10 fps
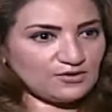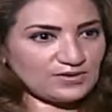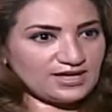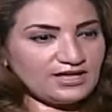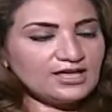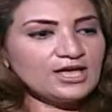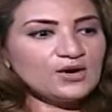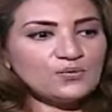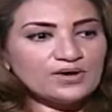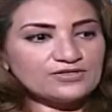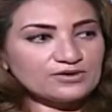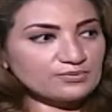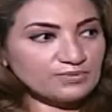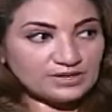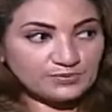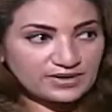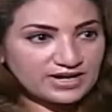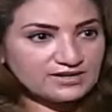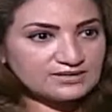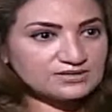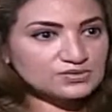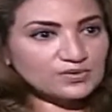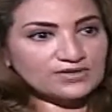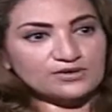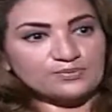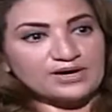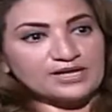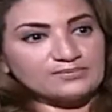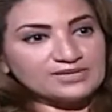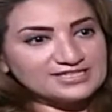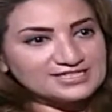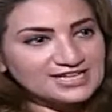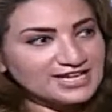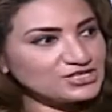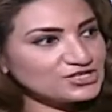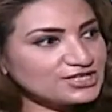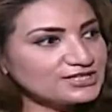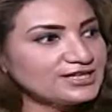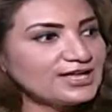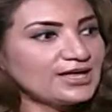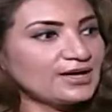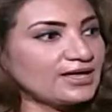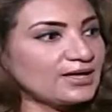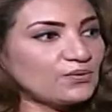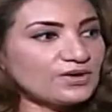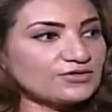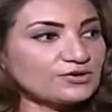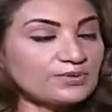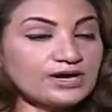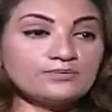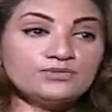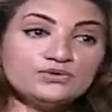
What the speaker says: Okay, whether by prayers, whether by meditation, whether by